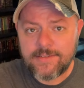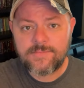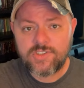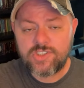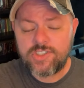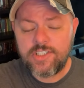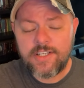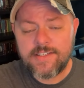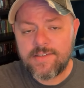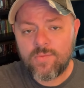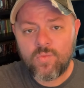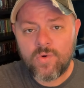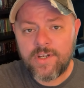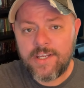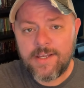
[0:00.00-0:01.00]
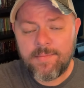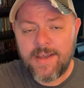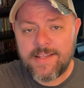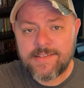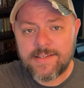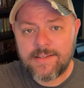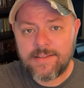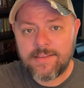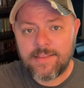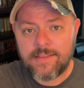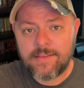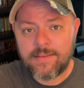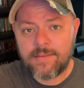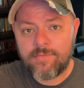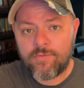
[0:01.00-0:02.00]
She doesn't want him asking
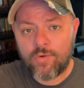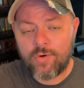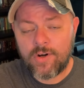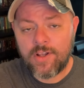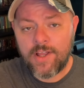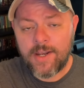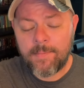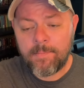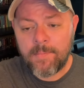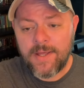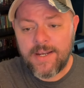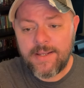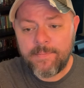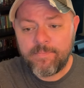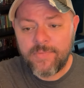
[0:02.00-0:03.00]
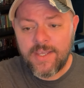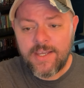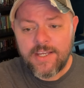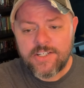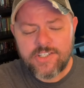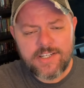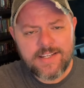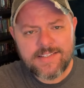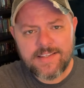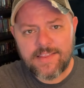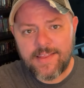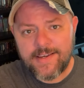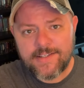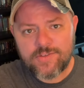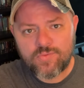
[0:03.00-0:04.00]
for a lot of money, she doesn't
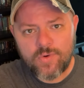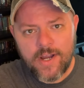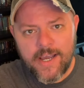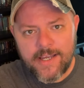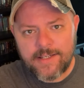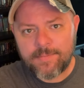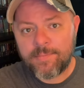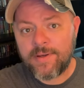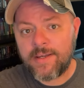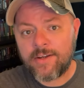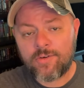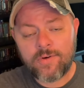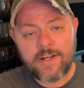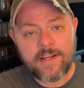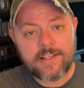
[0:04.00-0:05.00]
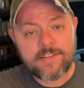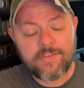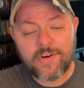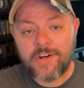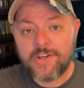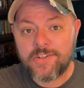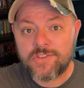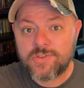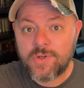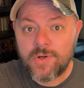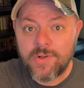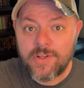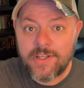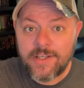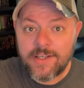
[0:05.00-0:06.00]
think it's right, but Greg is very
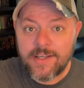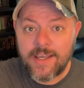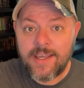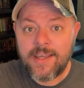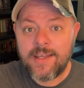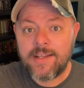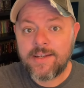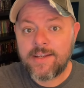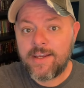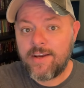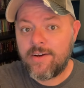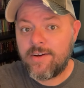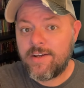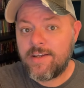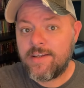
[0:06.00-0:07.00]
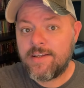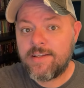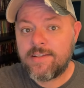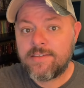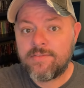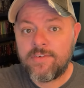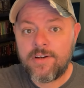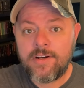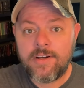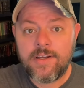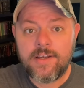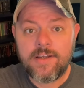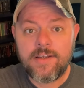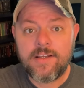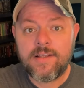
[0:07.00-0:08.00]
controlling and Carrie is
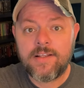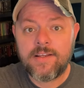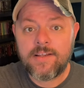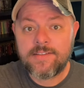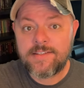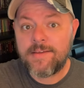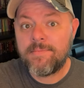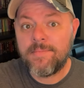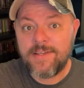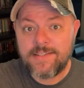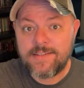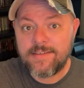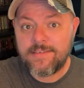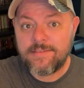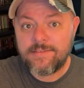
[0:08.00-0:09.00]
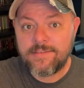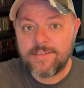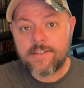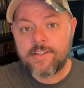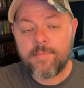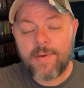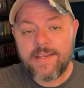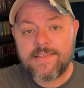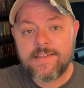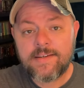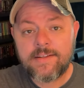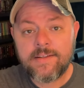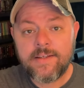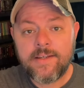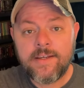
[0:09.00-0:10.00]
very submissive. So
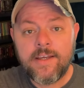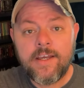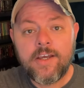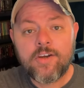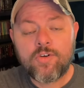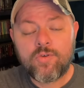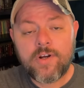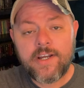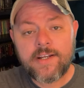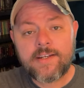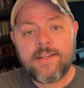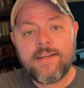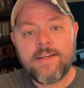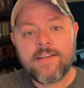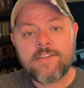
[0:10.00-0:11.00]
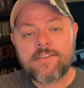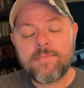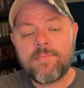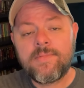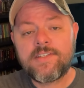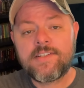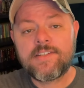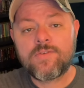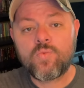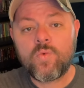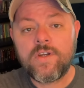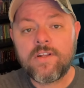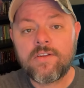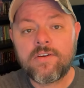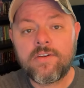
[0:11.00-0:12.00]
basically, Greg tells Mrs.
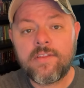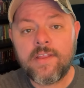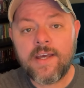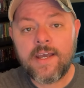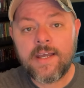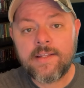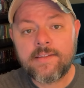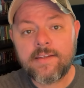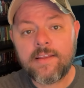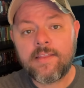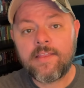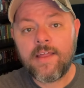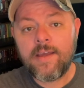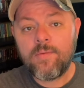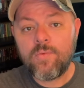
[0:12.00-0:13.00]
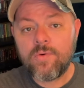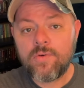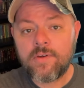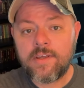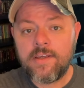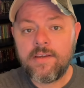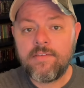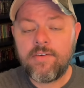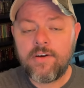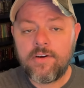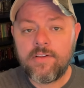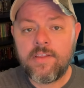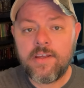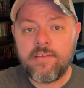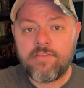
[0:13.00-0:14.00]
Wheeler that they will give her
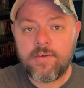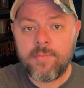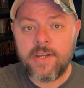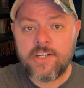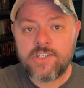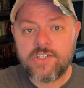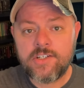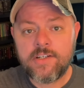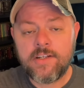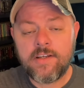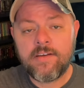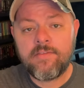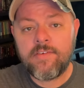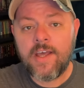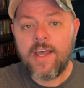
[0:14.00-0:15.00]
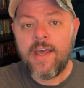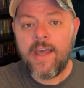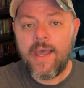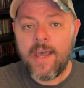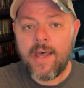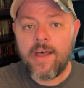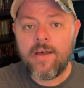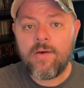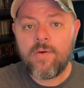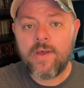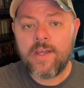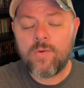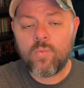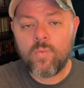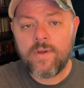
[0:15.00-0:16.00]
the information of how
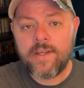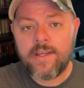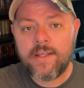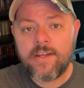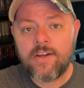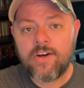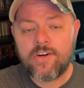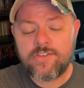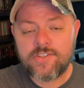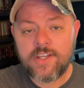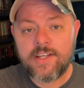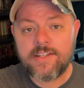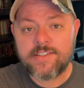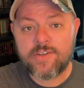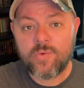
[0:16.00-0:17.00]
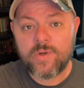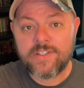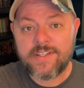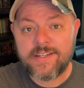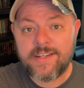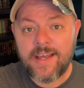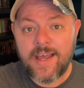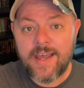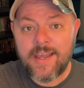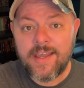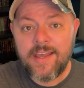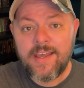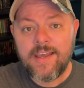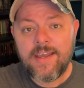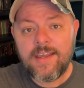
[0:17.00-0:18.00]
and when her son is going to die
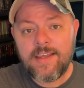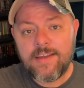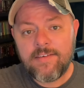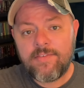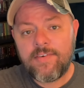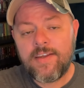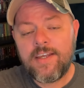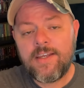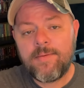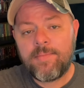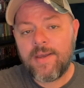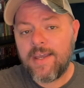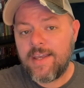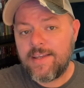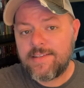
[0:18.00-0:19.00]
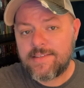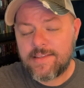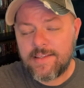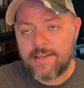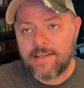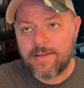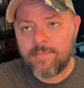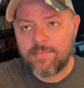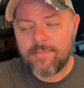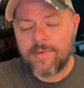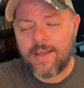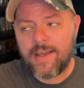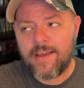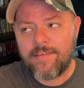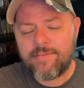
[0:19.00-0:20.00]
if he pays them,
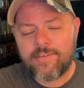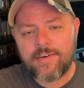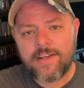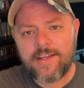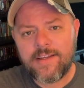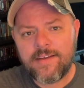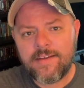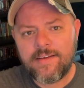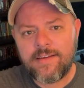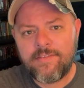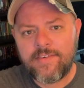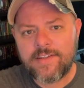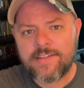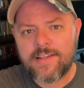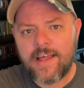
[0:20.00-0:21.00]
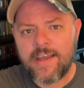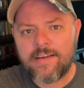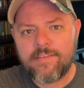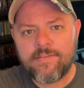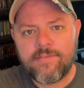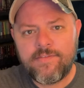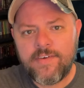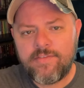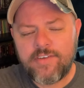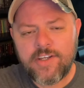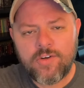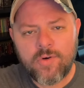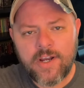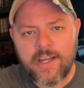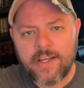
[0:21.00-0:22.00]
I forget if it's like 50
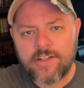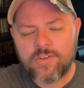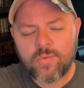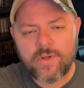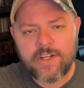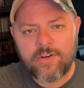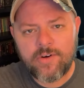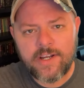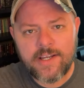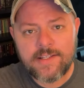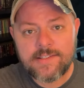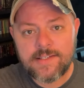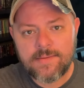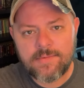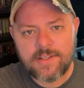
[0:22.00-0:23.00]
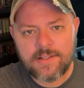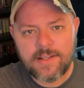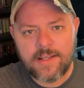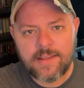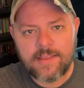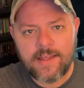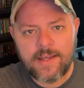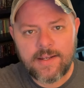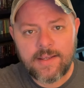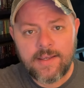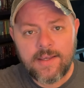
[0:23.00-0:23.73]
grand, 20 grand, something like that.